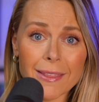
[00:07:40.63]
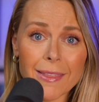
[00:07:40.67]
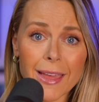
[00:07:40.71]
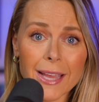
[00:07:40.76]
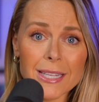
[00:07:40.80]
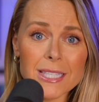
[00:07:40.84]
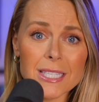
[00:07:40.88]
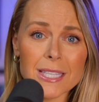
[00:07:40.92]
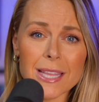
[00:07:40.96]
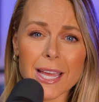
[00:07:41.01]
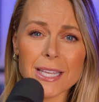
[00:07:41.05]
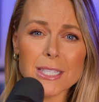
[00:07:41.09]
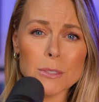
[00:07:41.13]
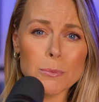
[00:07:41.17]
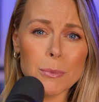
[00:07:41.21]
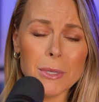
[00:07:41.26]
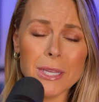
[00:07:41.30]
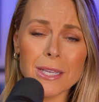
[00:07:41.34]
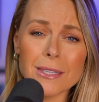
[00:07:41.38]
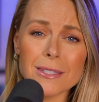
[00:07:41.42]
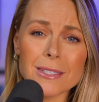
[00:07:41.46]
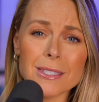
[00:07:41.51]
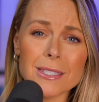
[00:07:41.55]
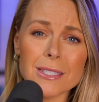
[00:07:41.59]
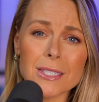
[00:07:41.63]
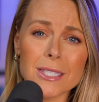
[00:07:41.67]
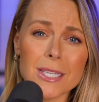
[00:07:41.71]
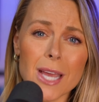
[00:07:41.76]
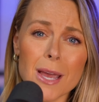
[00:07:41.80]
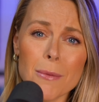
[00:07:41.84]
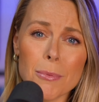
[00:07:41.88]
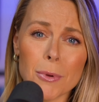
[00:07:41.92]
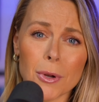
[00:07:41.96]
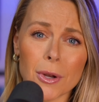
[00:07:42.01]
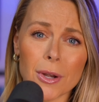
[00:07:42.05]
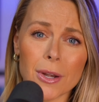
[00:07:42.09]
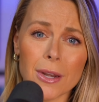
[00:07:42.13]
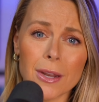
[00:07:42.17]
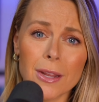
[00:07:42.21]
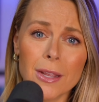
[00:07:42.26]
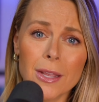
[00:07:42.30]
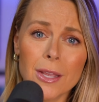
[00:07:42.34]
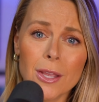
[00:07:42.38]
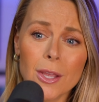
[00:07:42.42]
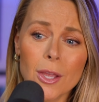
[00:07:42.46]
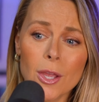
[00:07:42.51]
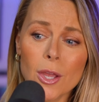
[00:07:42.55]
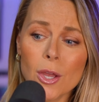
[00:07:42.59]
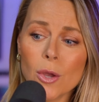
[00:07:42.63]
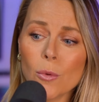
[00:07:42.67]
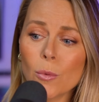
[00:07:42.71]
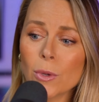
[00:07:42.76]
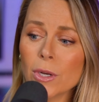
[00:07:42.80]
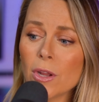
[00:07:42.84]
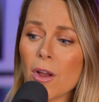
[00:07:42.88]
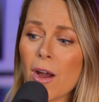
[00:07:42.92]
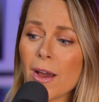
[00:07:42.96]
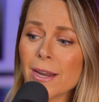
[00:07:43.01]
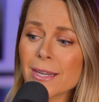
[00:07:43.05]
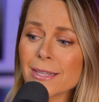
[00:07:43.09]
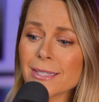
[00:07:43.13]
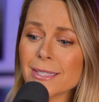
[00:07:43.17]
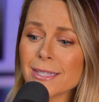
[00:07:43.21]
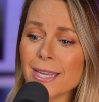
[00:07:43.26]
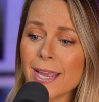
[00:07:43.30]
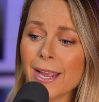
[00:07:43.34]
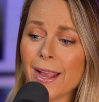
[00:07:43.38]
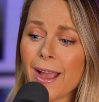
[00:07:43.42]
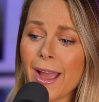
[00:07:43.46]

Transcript: That's, that's being stubborn when God is saying,